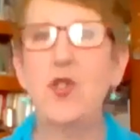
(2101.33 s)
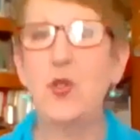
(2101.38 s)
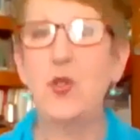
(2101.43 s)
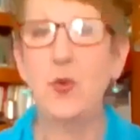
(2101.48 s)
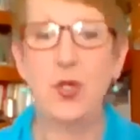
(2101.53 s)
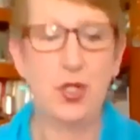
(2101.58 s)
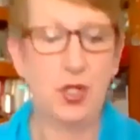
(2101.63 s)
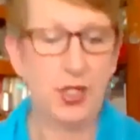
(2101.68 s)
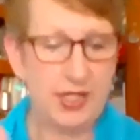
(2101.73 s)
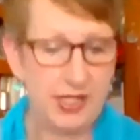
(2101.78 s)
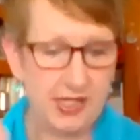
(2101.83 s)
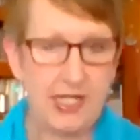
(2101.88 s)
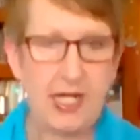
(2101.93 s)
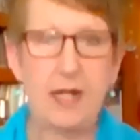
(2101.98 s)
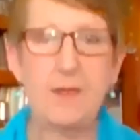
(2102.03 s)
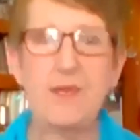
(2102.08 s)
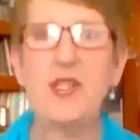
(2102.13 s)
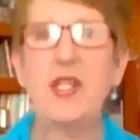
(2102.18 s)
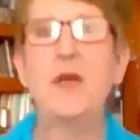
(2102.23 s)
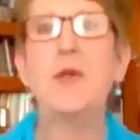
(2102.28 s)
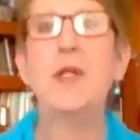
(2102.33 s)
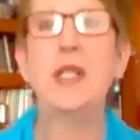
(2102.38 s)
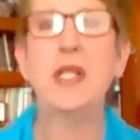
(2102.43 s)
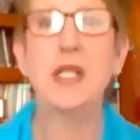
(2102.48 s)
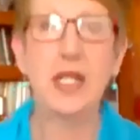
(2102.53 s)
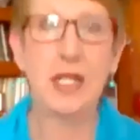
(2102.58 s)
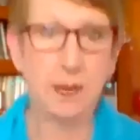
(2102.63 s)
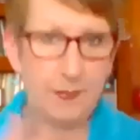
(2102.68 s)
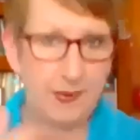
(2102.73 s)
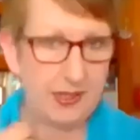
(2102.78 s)
go to work, it's time to go to
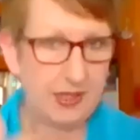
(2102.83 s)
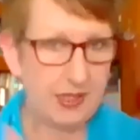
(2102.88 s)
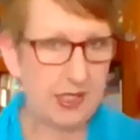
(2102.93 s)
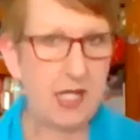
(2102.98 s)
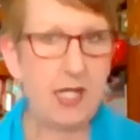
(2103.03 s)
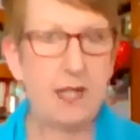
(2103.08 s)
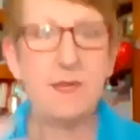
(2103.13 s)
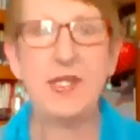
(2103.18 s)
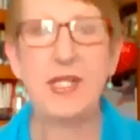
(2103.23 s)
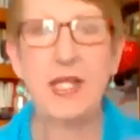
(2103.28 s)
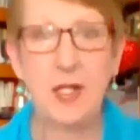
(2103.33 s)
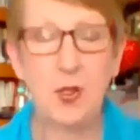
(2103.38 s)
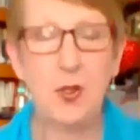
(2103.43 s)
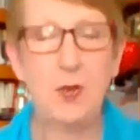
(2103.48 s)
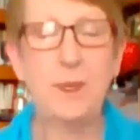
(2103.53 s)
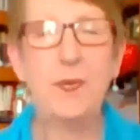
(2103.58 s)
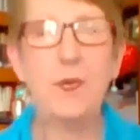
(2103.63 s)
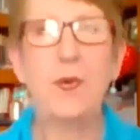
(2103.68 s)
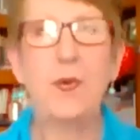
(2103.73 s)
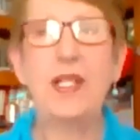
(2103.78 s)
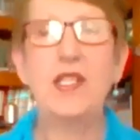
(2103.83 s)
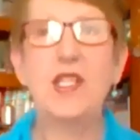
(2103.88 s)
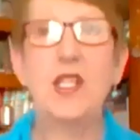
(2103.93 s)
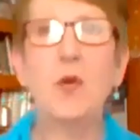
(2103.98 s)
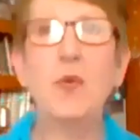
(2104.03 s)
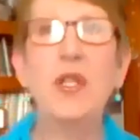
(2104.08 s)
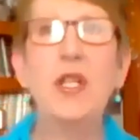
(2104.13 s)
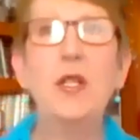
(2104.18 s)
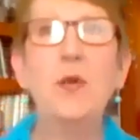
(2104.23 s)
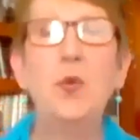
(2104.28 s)
sleep, it's time to get up. We,
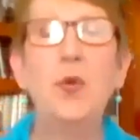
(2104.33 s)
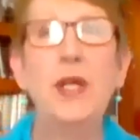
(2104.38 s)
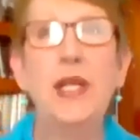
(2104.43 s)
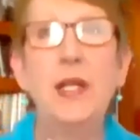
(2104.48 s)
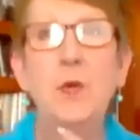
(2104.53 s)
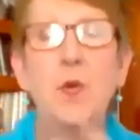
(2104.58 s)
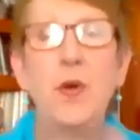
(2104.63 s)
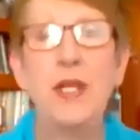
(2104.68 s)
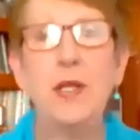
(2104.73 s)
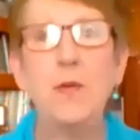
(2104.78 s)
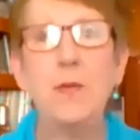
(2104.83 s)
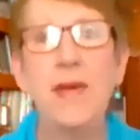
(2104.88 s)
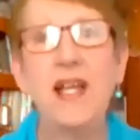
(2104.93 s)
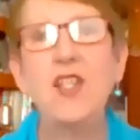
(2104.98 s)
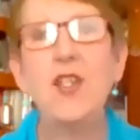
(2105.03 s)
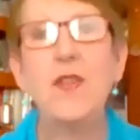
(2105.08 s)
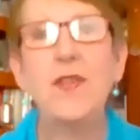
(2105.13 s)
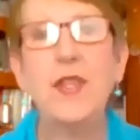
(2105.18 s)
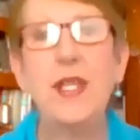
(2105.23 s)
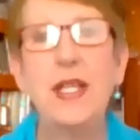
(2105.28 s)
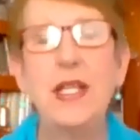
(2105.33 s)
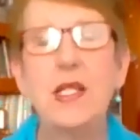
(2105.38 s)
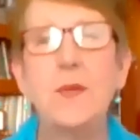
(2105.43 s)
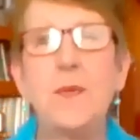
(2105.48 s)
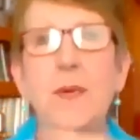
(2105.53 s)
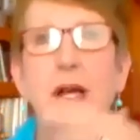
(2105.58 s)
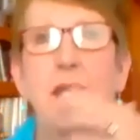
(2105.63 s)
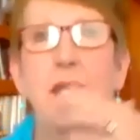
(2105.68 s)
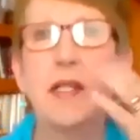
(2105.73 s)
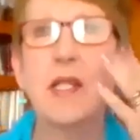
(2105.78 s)
so we, we, we measure things
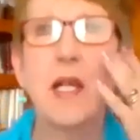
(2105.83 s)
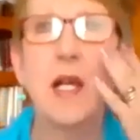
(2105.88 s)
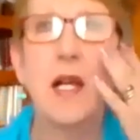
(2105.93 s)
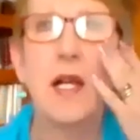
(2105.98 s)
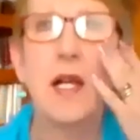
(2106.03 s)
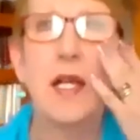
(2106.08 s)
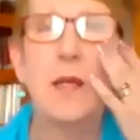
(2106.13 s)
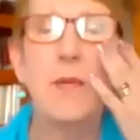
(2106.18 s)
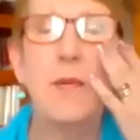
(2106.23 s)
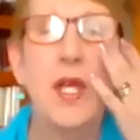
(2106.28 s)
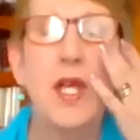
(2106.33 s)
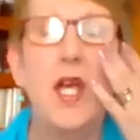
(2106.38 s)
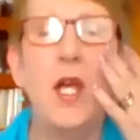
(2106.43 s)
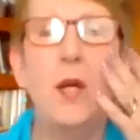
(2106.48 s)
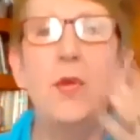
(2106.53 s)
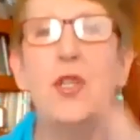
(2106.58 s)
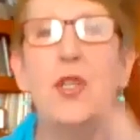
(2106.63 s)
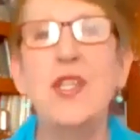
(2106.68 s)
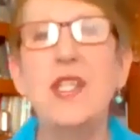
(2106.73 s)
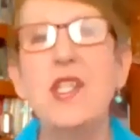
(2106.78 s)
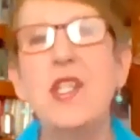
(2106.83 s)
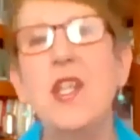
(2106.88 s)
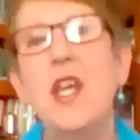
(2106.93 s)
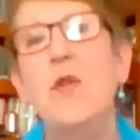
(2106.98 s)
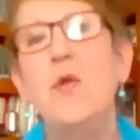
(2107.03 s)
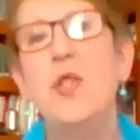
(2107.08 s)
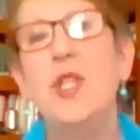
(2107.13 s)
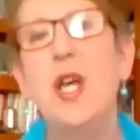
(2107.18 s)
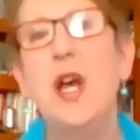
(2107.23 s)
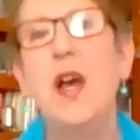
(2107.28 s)
by time, but there's
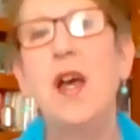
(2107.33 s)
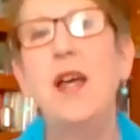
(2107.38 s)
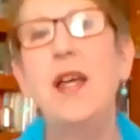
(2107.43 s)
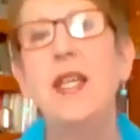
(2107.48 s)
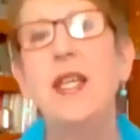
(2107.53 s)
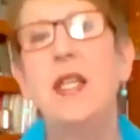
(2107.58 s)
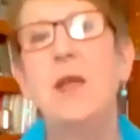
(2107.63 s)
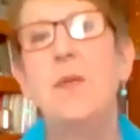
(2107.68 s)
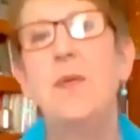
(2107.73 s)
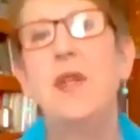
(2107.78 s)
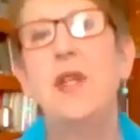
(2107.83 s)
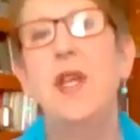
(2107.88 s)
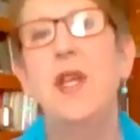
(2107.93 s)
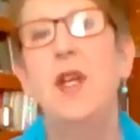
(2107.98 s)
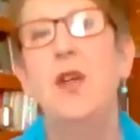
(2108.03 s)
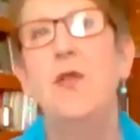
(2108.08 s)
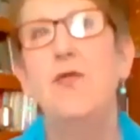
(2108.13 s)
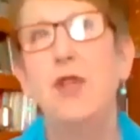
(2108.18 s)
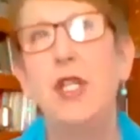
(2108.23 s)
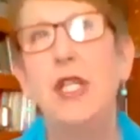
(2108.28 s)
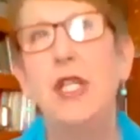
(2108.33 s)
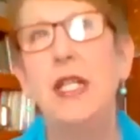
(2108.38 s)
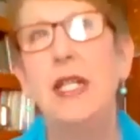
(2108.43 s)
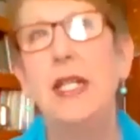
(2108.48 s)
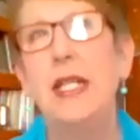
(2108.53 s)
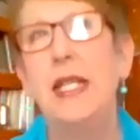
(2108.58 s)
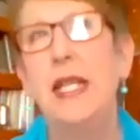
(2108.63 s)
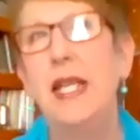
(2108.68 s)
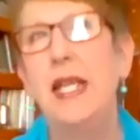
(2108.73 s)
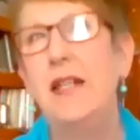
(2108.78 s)
no time
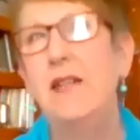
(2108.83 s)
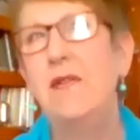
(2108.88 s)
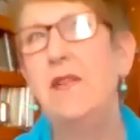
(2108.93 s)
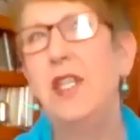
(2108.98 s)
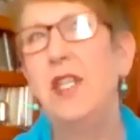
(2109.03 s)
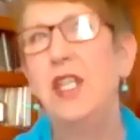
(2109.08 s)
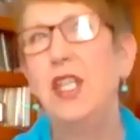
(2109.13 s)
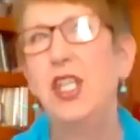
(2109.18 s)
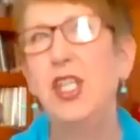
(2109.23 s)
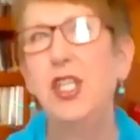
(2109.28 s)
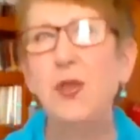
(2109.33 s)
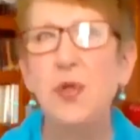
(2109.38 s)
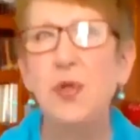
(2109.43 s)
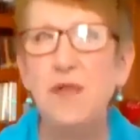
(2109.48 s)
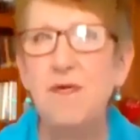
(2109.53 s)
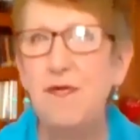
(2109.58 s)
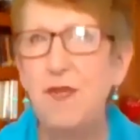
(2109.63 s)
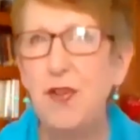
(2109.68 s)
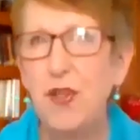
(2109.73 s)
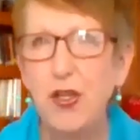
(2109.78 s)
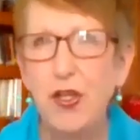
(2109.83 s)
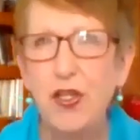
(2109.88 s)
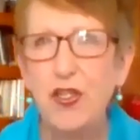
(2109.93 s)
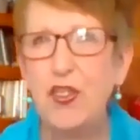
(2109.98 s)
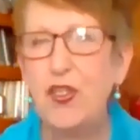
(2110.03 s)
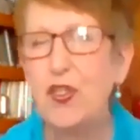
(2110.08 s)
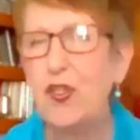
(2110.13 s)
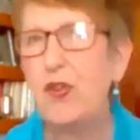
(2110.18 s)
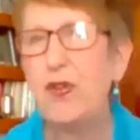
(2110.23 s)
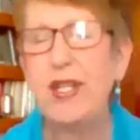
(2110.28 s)
really in the
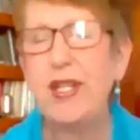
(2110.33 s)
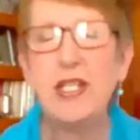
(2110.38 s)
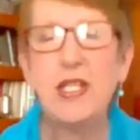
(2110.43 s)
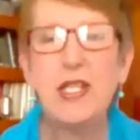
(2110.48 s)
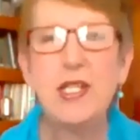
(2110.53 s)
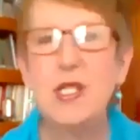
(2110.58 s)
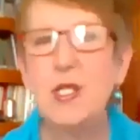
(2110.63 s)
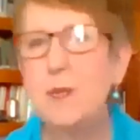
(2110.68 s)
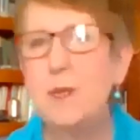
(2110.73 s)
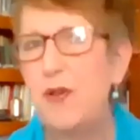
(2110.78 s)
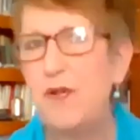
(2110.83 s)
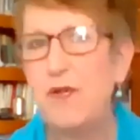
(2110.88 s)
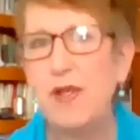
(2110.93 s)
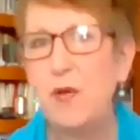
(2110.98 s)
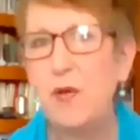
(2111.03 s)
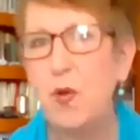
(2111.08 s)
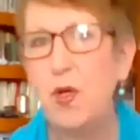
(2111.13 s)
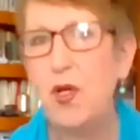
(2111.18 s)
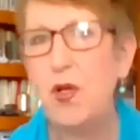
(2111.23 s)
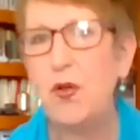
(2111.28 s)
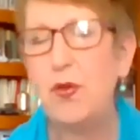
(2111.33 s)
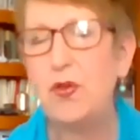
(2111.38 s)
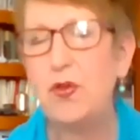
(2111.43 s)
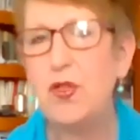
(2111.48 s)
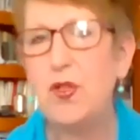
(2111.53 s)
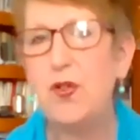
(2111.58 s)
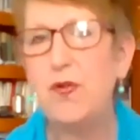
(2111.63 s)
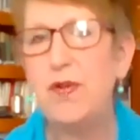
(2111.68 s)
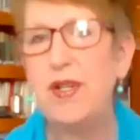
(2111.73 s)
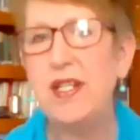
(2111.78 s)
universe or in the spirit world
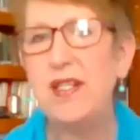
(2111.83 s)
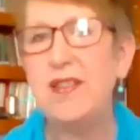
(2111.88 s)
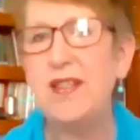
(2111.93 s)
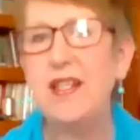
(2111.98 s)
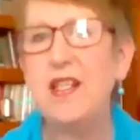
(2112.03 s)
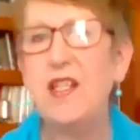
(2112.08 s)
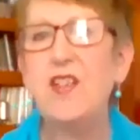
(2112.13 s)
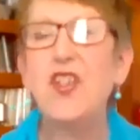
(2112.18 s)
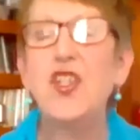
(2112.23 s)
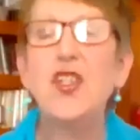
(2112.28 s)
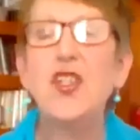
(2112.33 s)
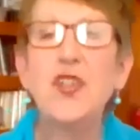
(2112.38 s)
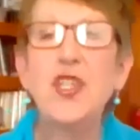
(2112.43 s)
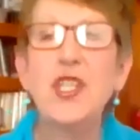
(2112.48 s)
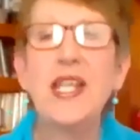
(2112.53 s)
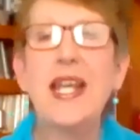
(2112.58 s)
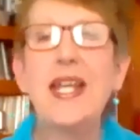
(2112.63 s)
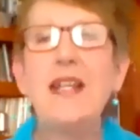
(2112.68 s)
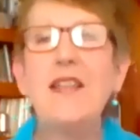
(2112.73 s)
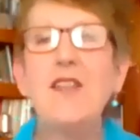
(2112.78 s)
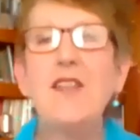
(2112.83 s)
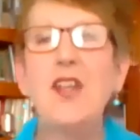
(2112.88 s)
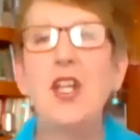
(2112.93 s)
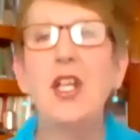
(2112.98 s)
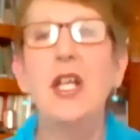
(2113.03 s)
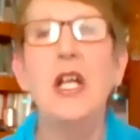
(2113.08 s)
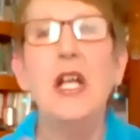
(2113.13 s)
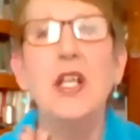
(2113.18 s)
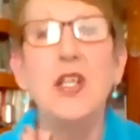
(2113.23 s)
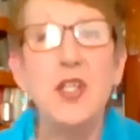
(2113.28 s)
or anything because you're saying that
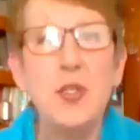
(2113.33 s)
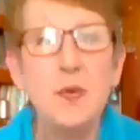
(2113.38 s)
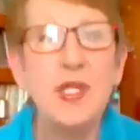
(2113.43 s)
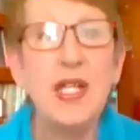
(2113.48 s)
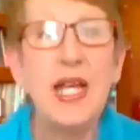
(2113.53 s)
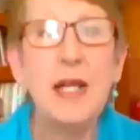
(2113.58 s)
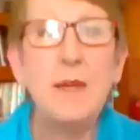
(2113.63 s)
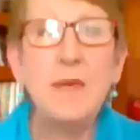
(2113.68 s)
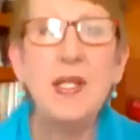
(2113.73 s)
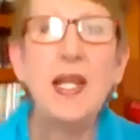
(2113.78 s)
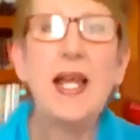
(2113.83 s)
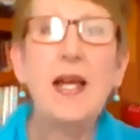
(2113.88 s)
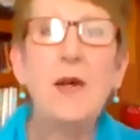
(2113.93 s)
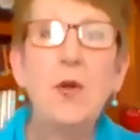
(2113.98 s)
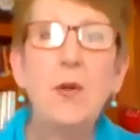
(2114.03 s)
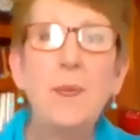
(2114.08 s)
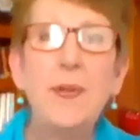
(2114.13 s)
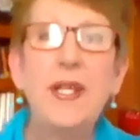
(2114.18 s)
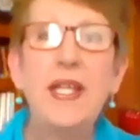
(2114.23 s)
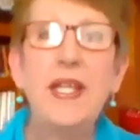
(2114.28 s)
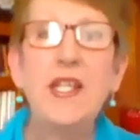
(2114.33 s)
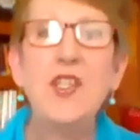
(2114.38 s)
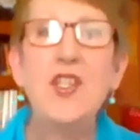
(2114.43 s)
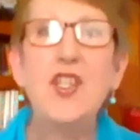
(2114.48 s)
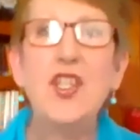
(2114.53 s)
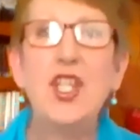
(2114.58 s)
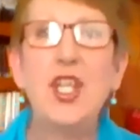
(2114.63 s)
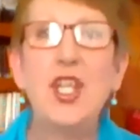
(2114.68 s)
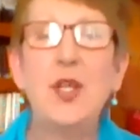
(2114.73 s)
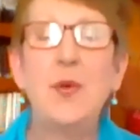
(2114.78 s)
sometimes Lao appears
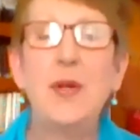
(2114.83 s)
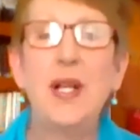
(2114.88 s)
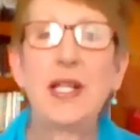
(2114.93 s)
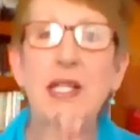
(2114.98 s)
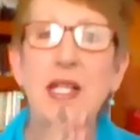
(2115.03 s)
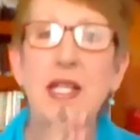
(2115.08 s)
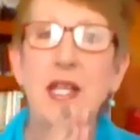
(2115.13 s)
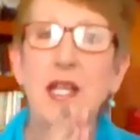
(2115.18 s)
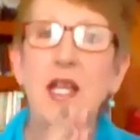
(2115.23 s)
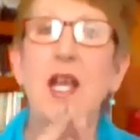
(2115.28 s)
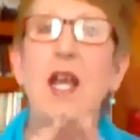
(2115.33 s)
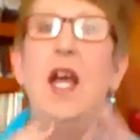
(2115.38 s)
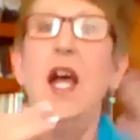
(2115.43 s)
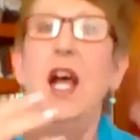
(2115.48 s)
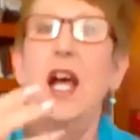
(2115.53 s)
to you as a,